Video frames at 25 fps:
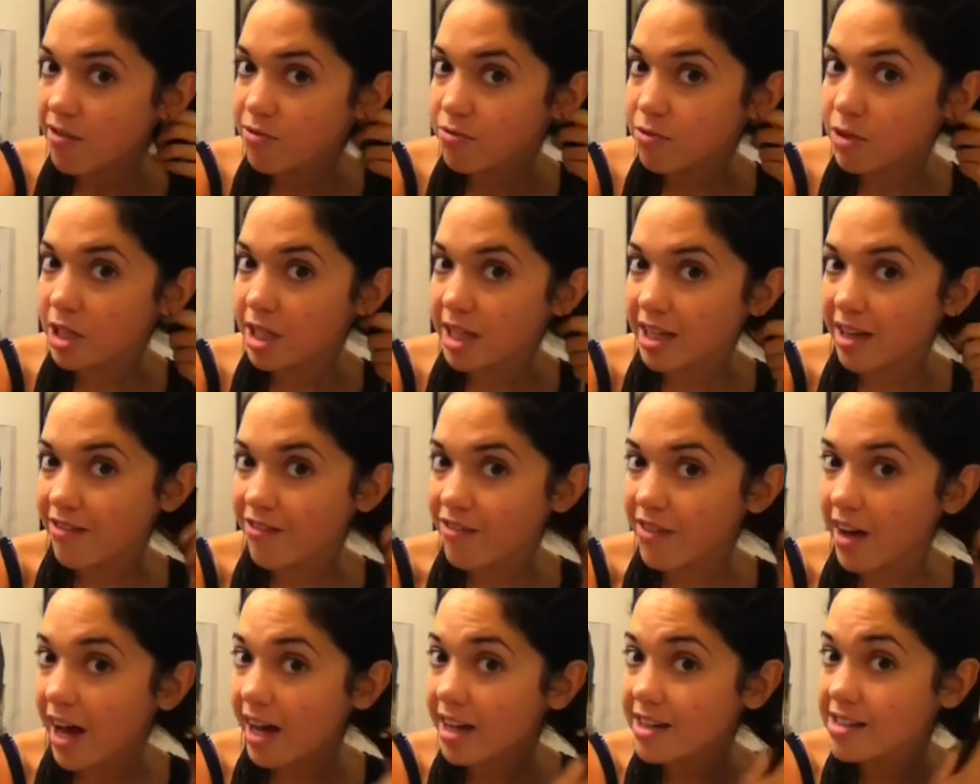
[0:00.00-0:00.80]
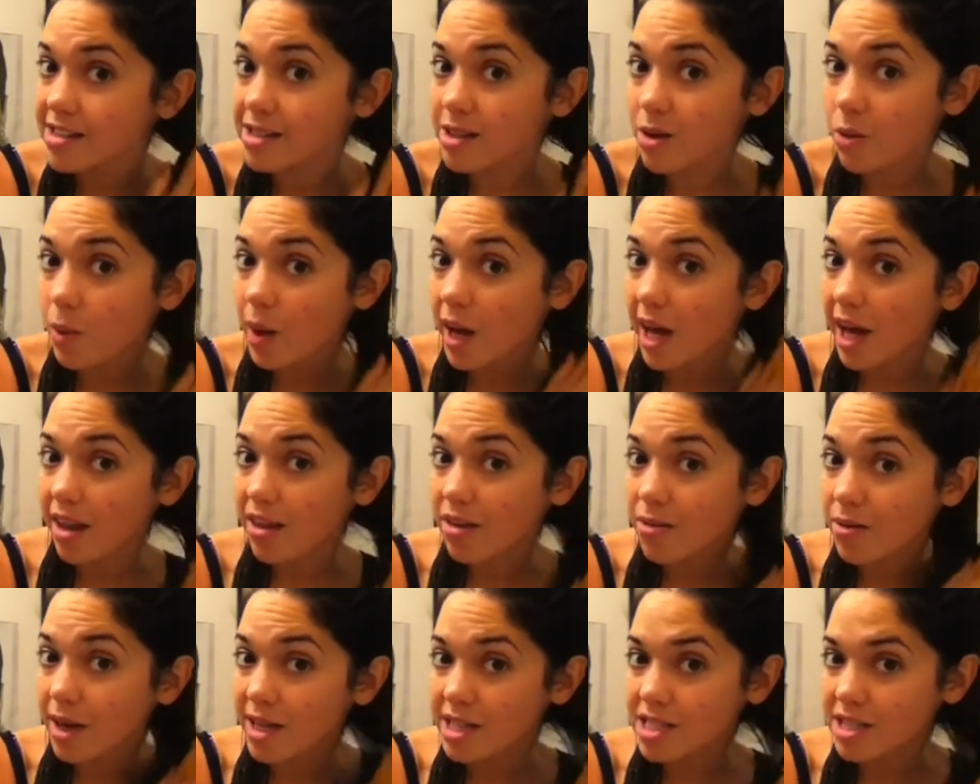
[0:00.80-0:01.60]
really affects the way
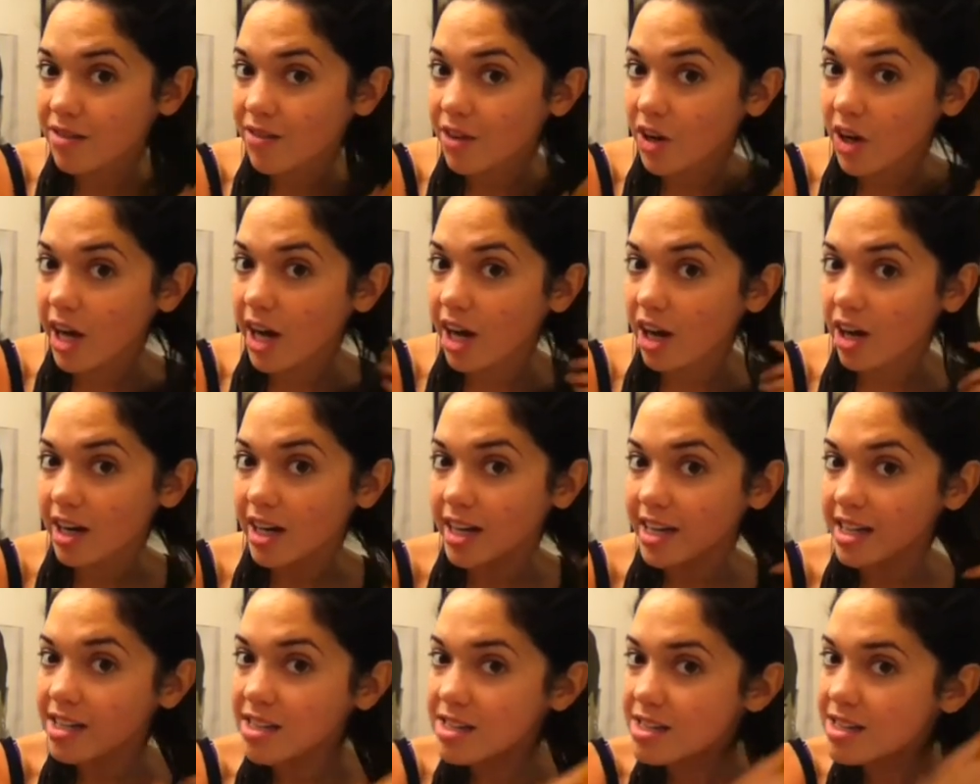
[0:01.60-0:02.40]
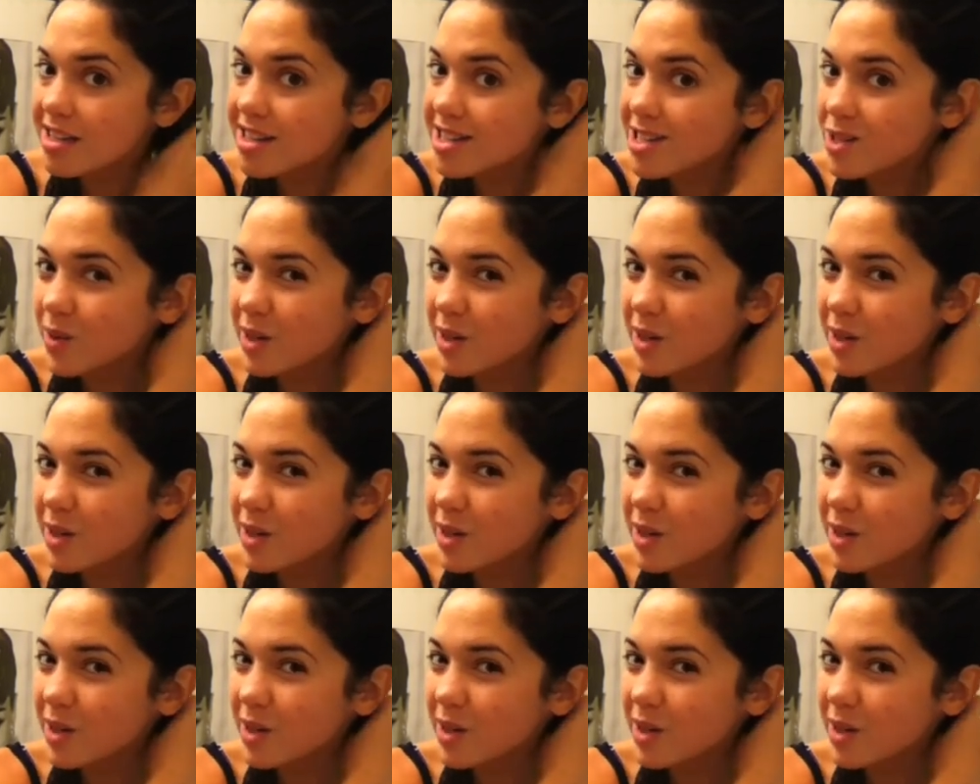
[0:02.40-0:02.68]
the rest of your hair is.